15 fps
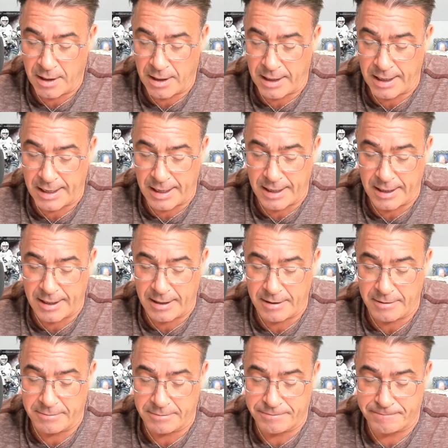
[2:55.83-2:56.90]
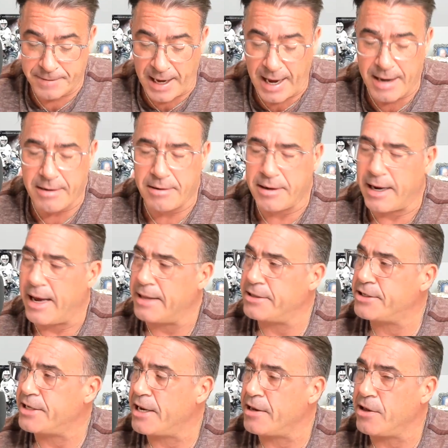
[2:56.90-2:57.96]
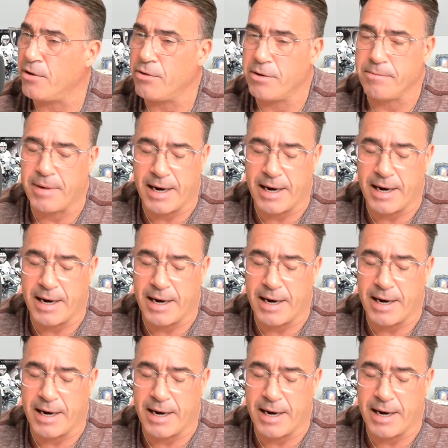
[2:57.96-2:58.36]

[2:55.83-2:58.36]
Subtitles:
Again, you had State of the Union.